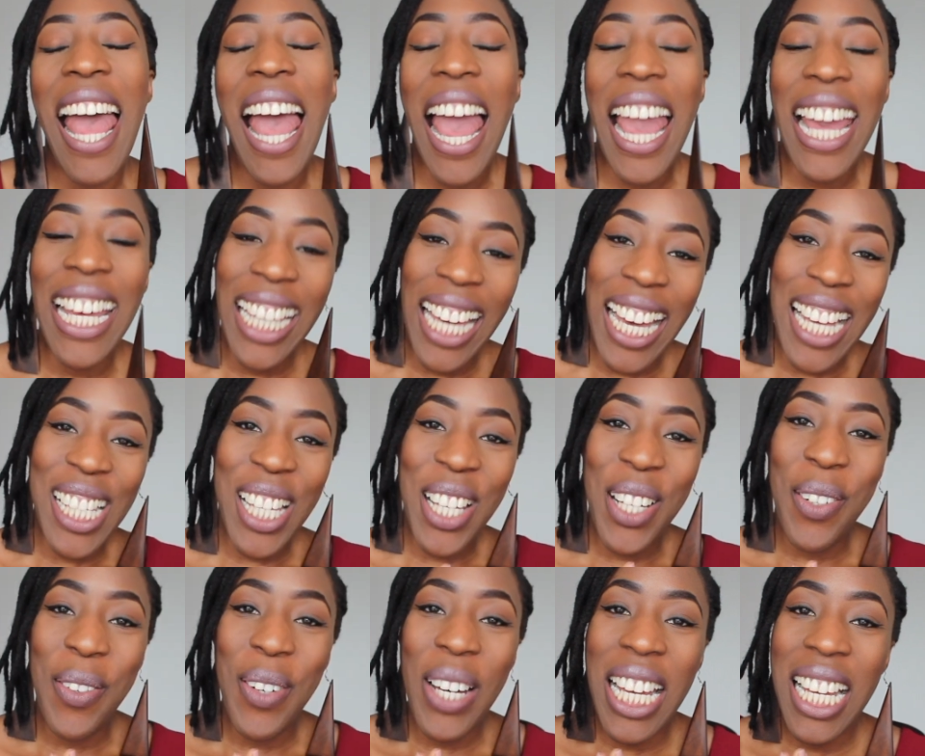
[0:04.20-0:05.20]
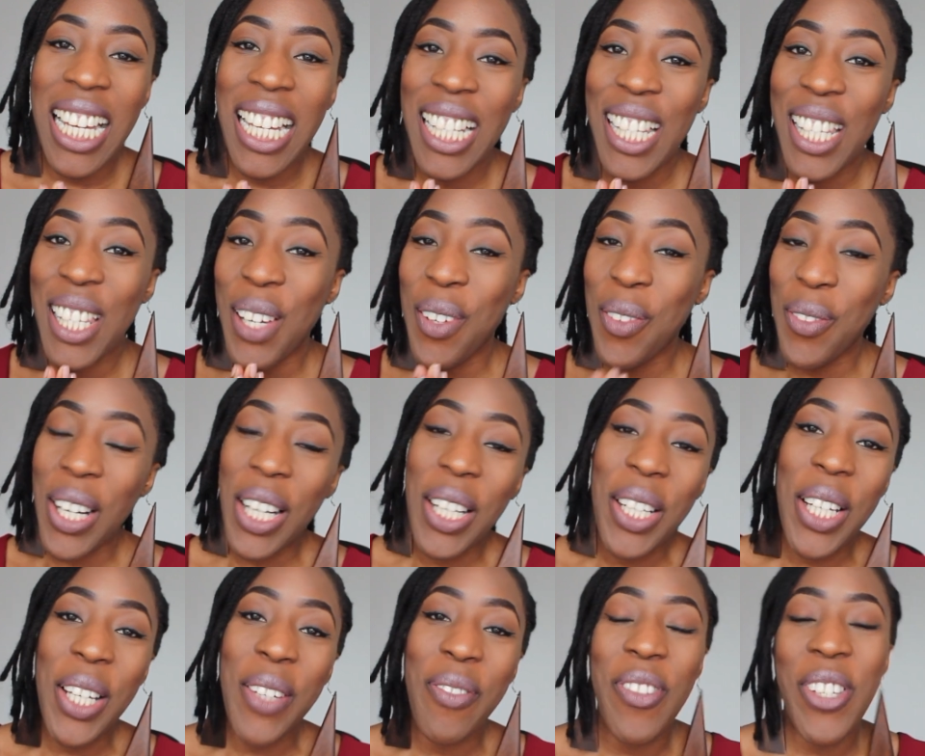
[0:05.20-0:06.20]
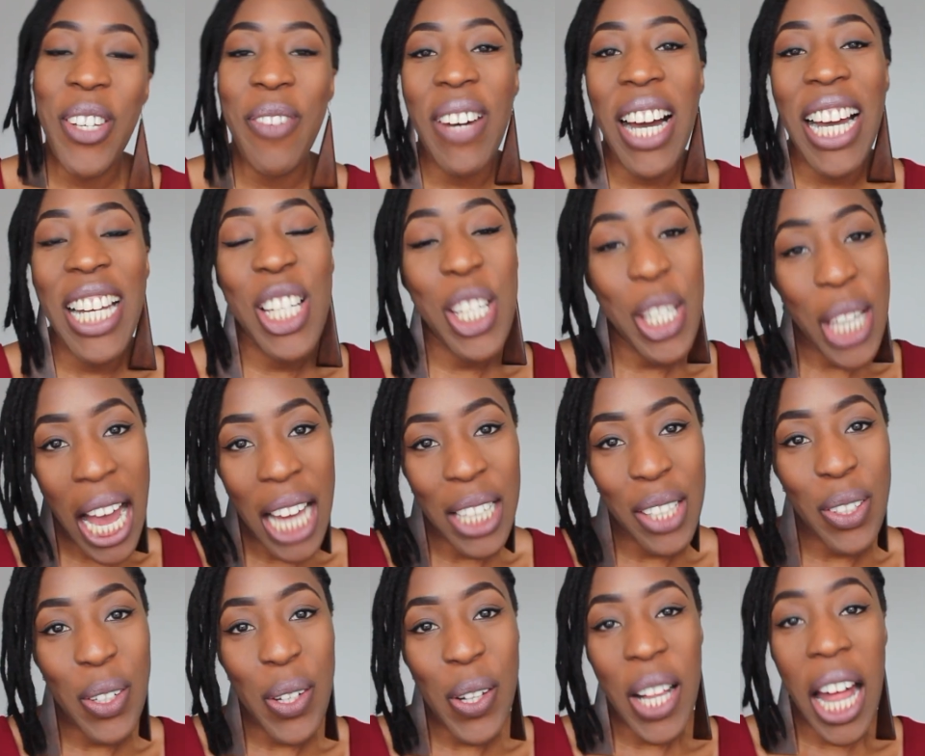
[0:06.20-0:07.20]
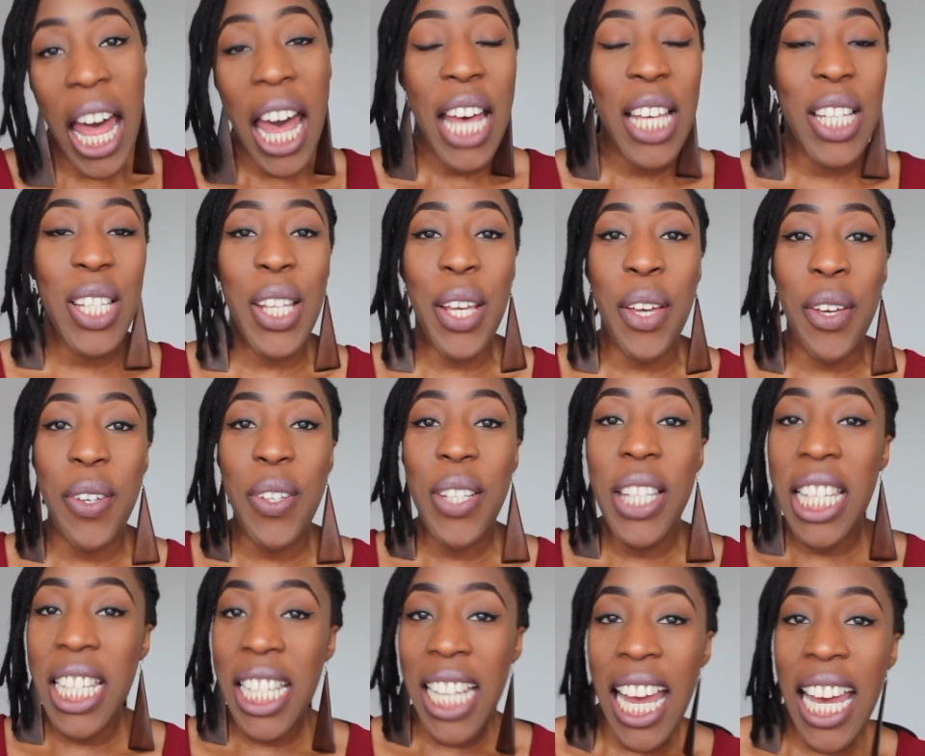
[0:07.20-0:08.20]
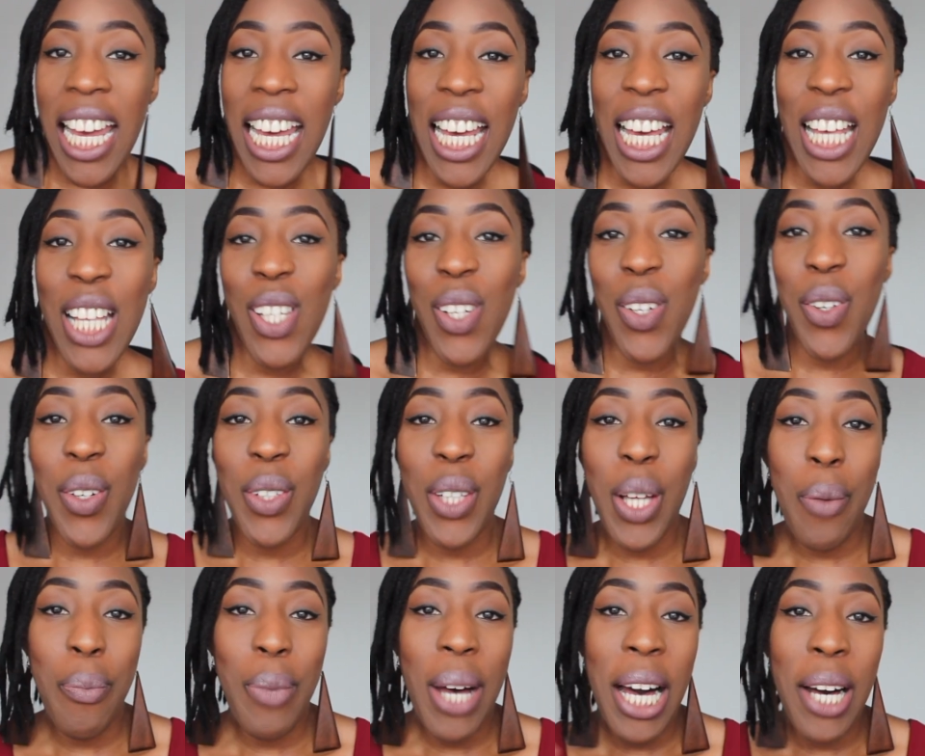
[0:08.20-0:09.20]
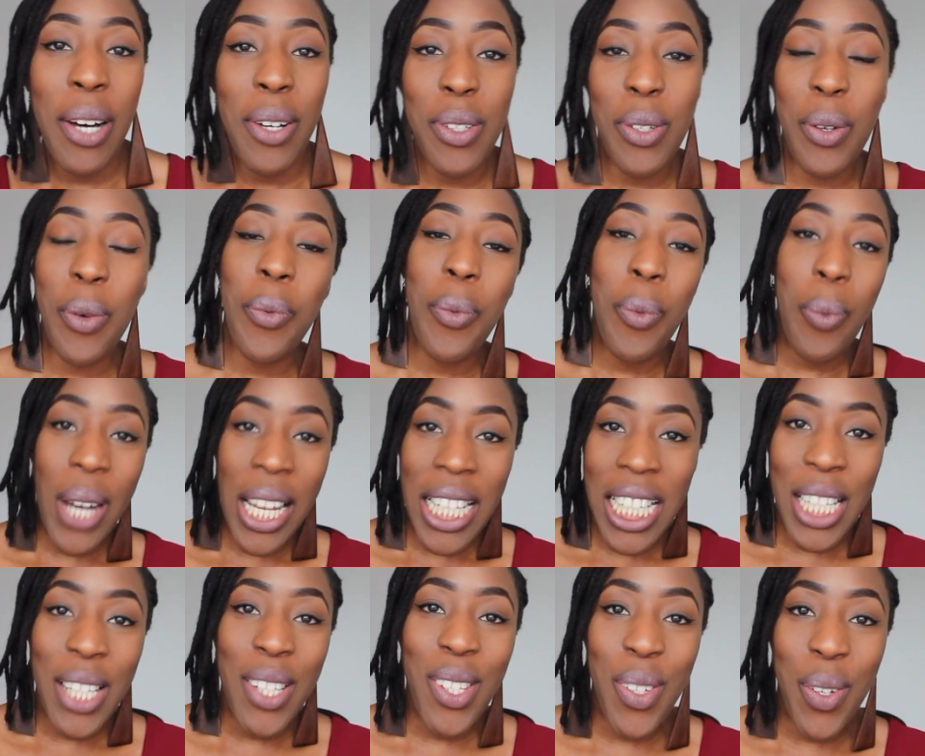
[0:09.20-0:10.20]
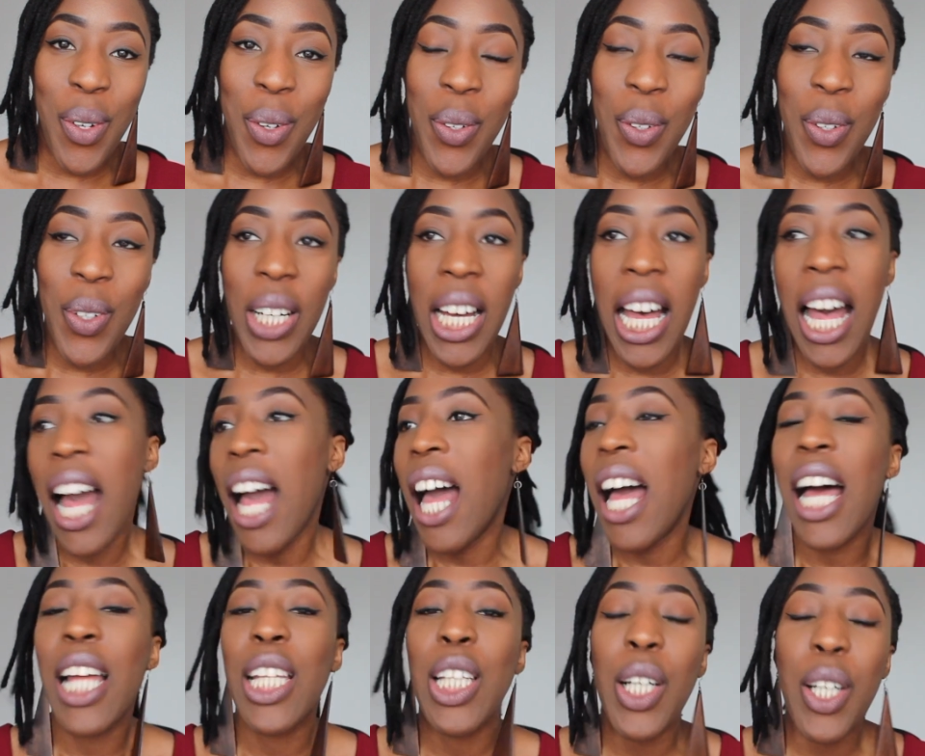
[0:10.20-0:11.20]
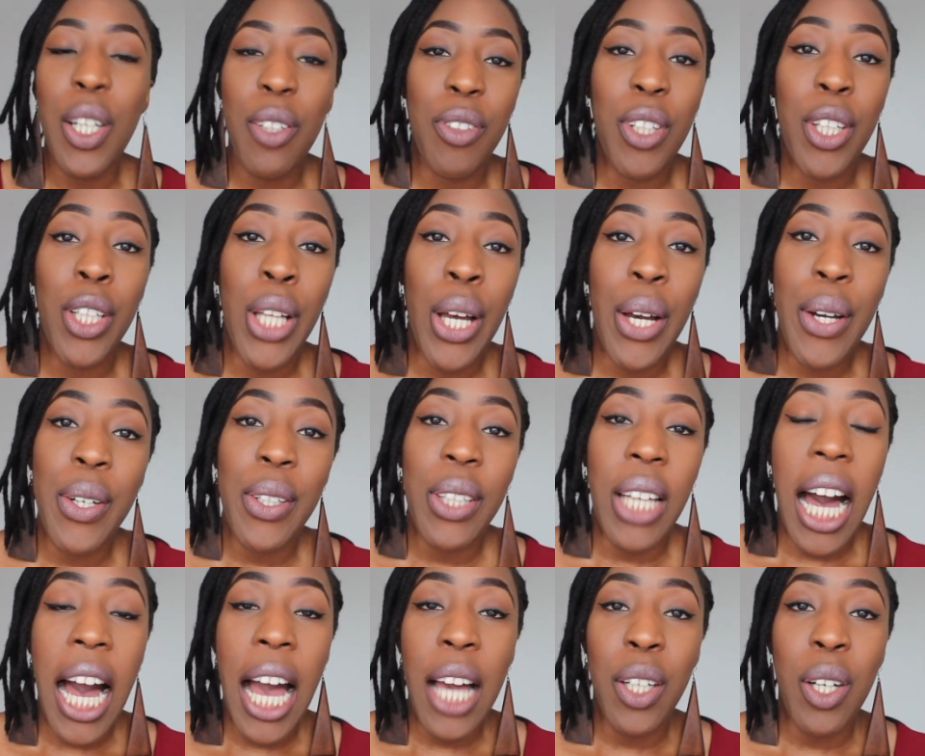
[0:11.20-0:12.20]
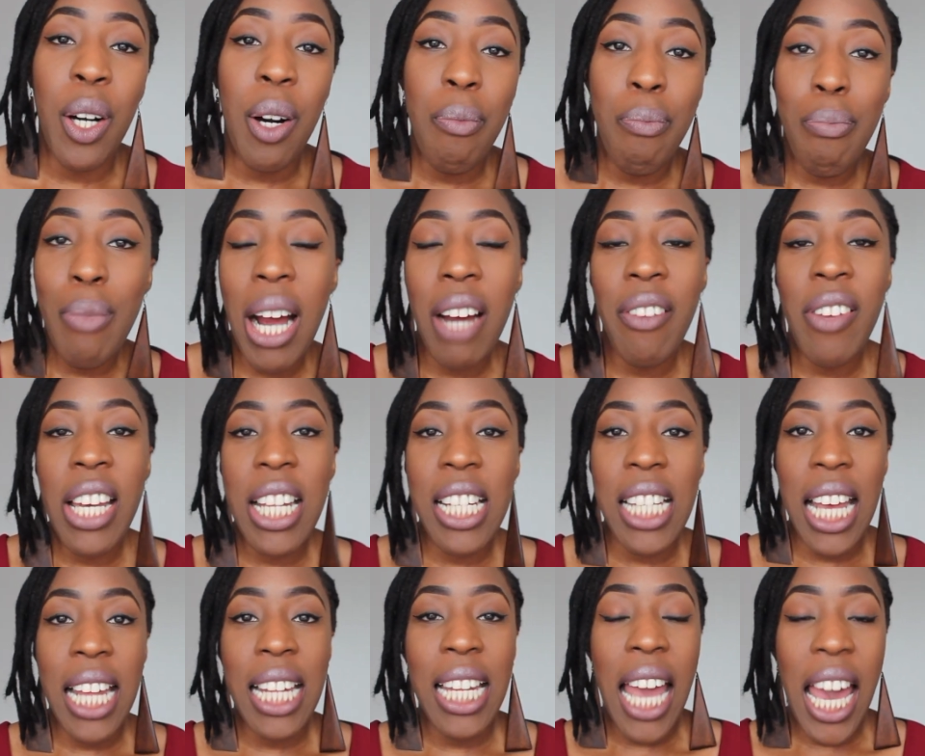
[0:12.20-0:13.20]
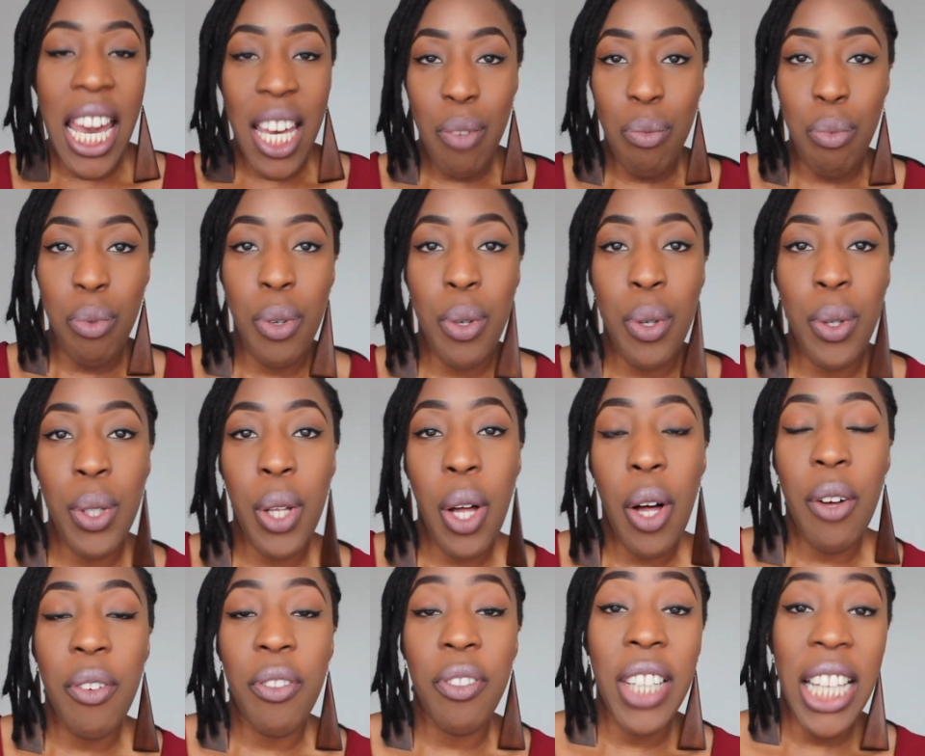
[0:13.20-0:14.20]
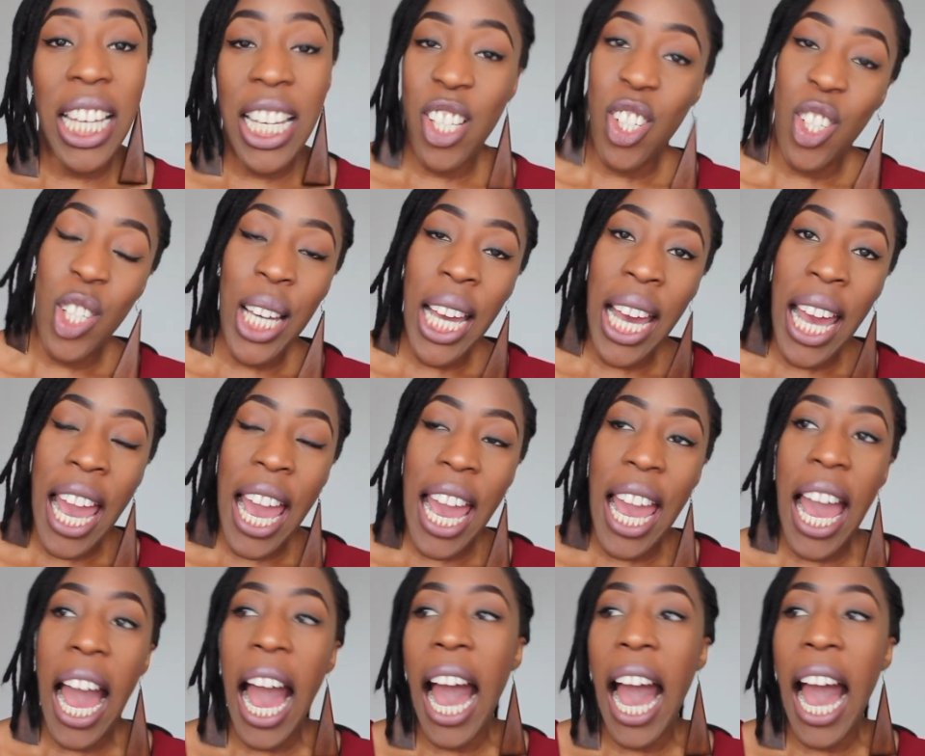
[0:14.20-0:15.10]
Hey kings and queens, welcome to my channel. So today is all about wedding talk. A lot of you know that I got married in April of this year